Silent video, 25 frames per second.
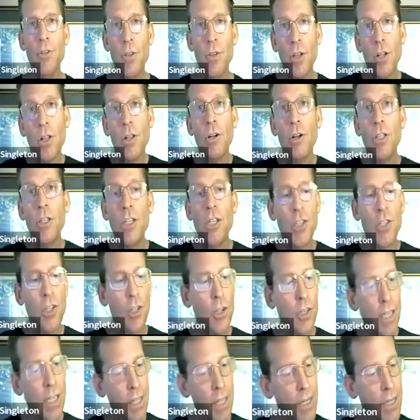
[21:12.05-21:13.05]
So the clerk just
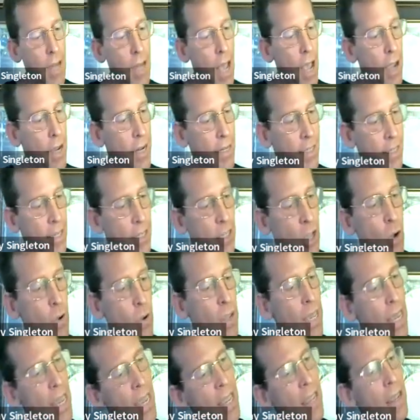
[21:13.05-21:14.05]
looks at the docket and says,
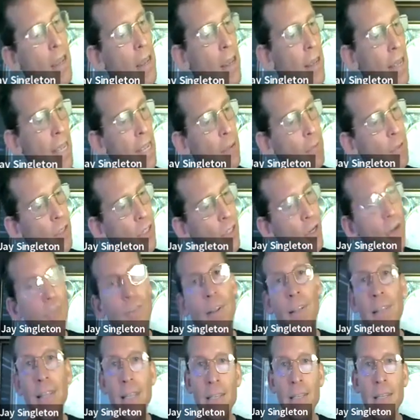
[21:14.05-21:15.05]
okay, it was
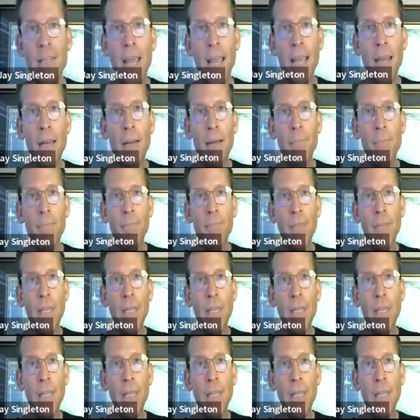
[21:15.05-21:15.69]
served on this date,